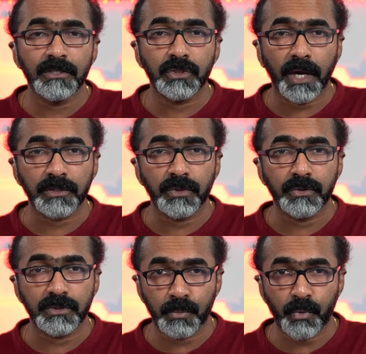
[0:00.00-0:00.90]

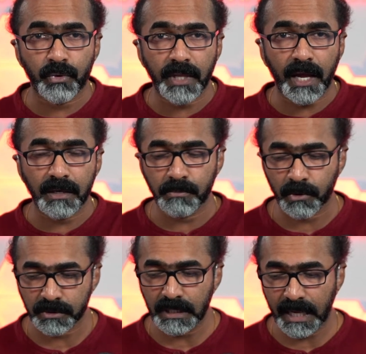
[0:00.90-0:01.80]
to support that,
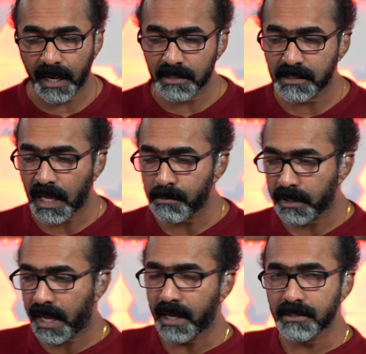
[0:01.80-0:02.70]
because it can
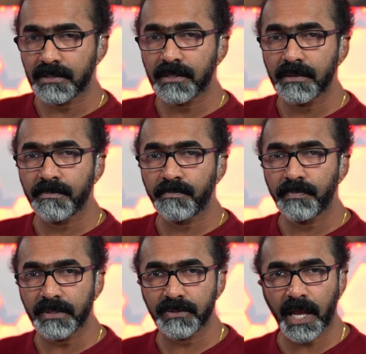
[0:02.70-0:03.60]
simulcast
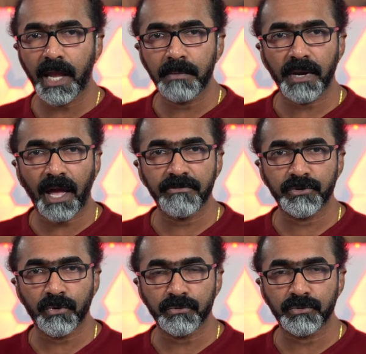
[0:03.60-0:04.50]
the same live
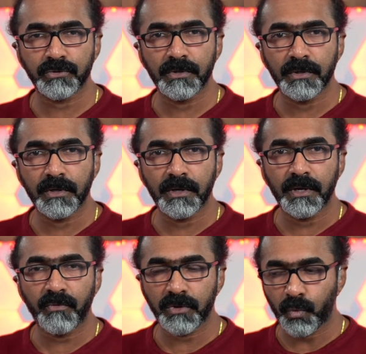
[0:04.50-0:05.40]
shows
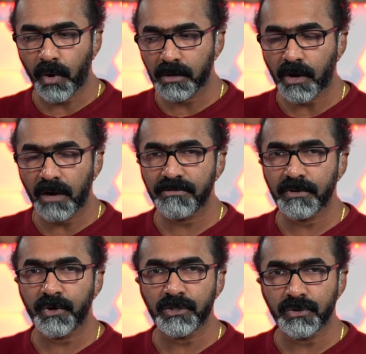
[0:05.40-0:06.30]
with one
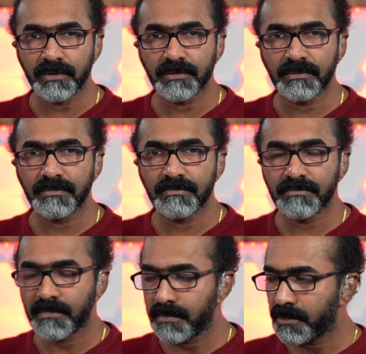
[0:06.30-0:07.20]
configuration
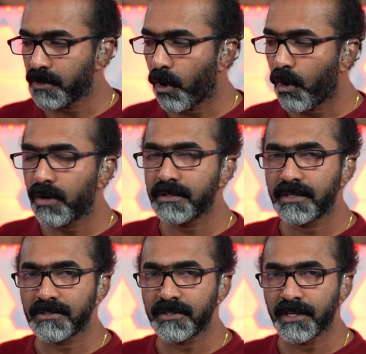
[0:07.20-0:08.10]
and all the
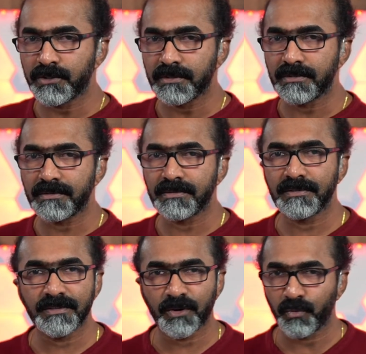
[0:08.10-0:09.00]
destinations
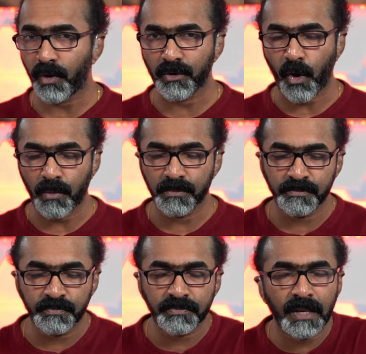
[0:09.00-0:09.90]
in one go.
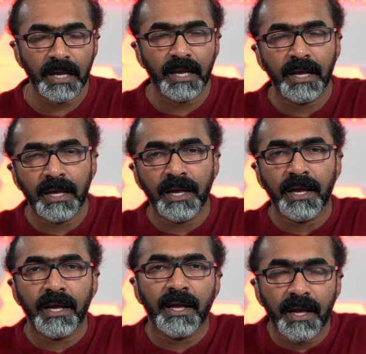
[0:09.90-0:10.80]

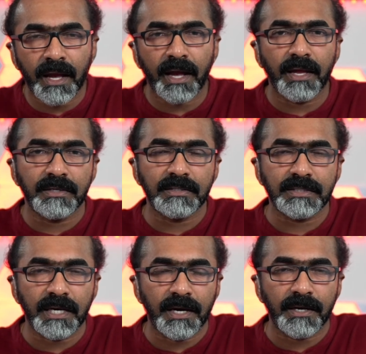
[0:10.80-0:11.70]

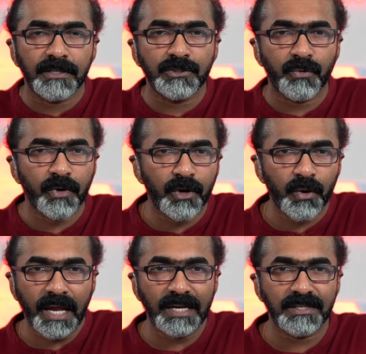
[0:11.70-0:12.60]
And so we're going to
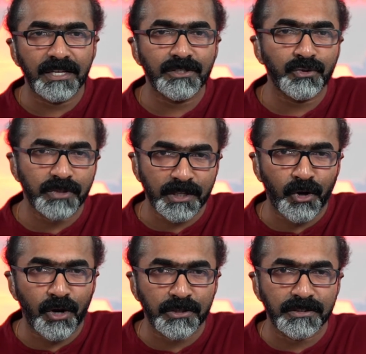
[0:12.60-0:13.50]
look at these two
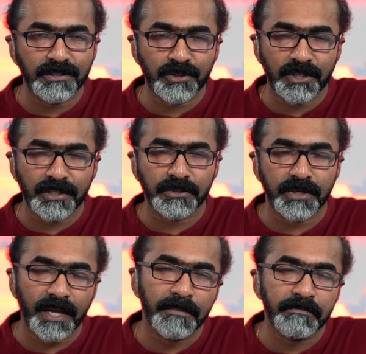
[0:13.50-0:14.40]
technologies in general
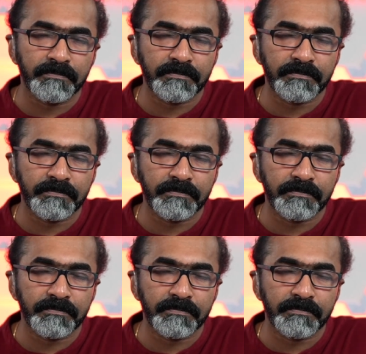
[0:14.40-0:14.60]
today.